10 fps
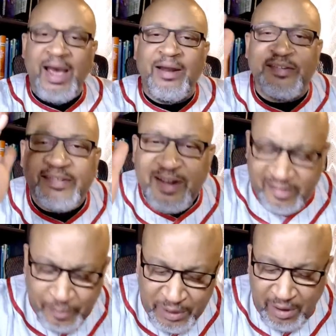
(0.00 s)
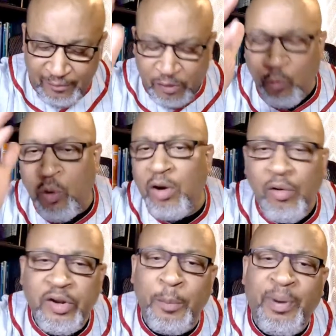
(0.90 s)
and assessment of the
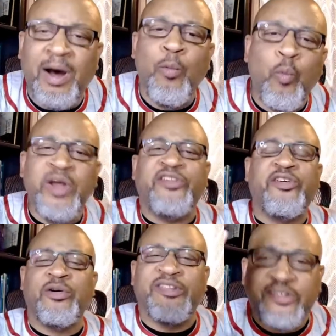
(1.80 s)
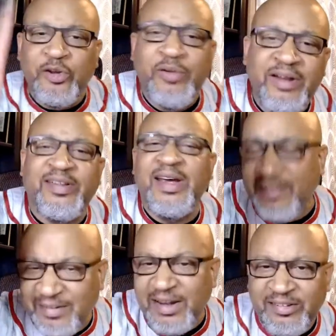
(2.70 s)
world upon which your students
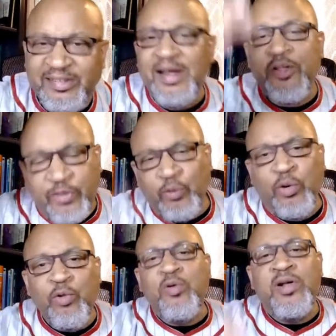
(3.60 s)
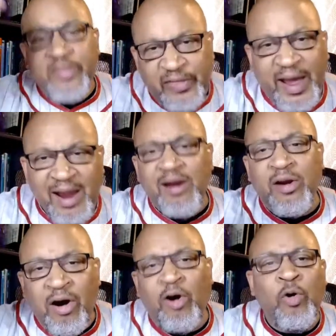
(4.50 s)
exist through their
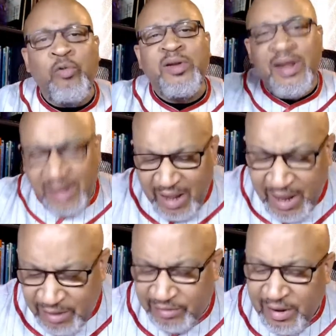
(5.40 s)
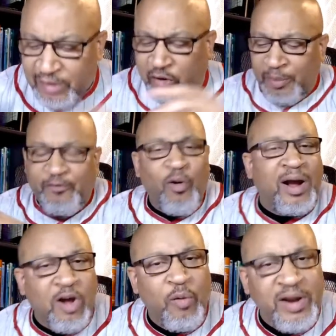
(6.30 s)
own lens. So before
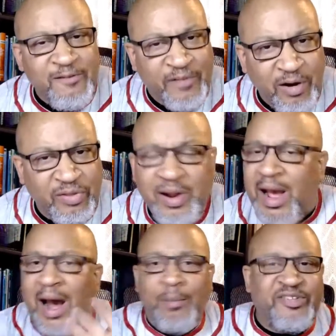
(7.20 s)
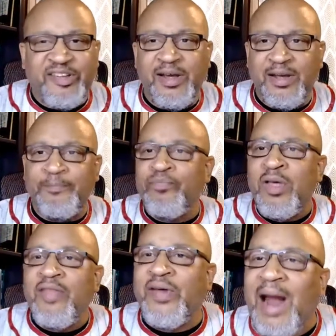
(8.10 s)
I go any further, I'm saying
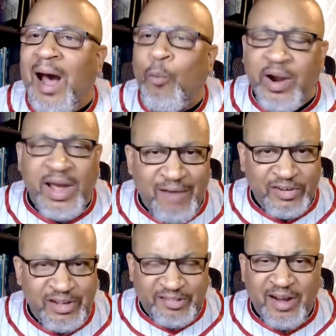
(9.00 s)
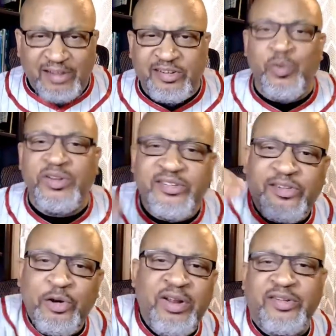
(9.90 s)
that I want to have a discussion with
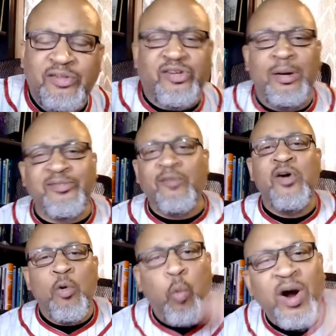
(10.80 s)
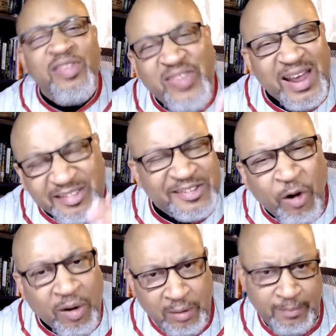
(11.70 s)
students in terms of what they
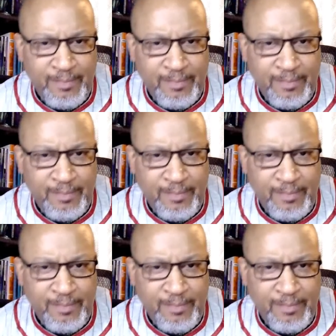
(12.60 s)
saw.